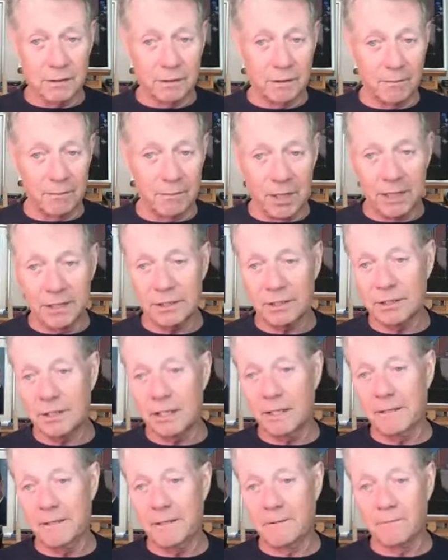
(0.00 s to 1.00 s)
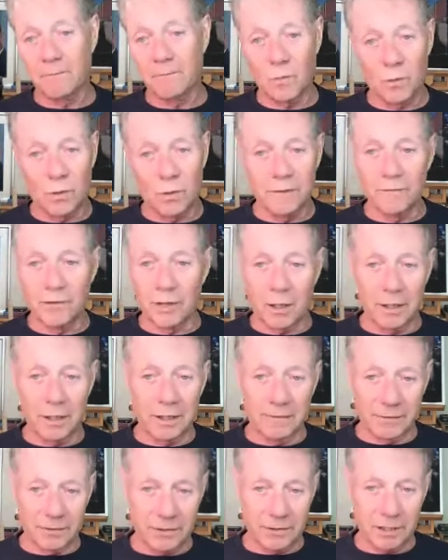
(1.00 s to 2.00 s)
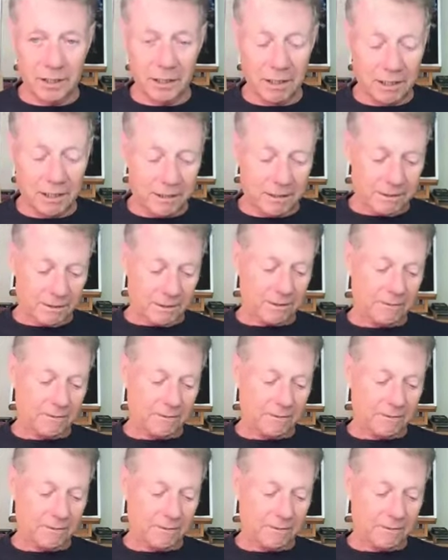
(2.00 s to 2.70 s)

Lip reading: or a monocyte or whatever kind of a cell it is.